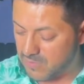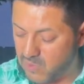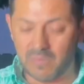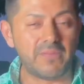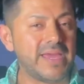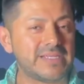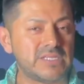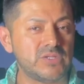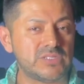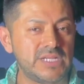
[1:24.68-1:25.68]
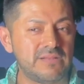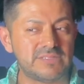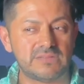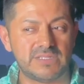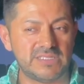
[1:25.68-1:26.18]
You might be asking
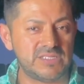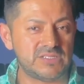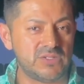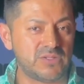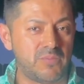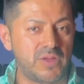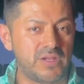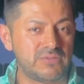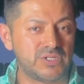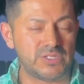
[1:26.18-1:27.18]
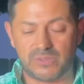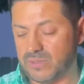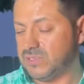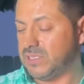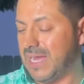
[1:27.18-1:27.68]
yourselves, this is not the bottle of
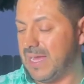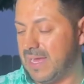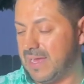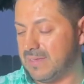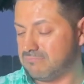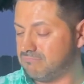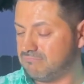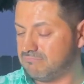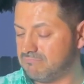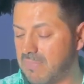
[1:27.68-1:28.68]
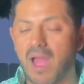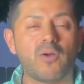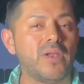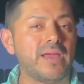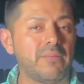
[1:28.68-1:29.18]
Chartreuse. Yeah, I'm
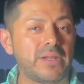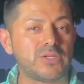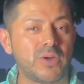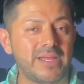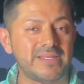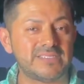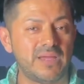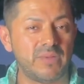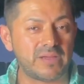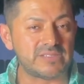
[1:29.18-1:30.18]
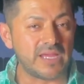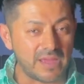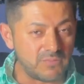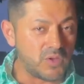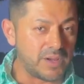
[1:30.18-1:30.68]
gonna give it a try this time because I
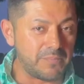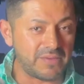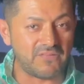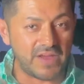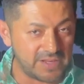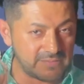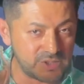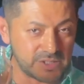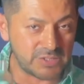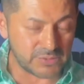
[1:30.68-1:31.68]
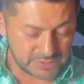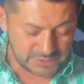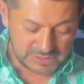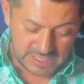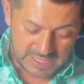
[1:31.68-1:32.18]
am not a big fan of Chartreuse.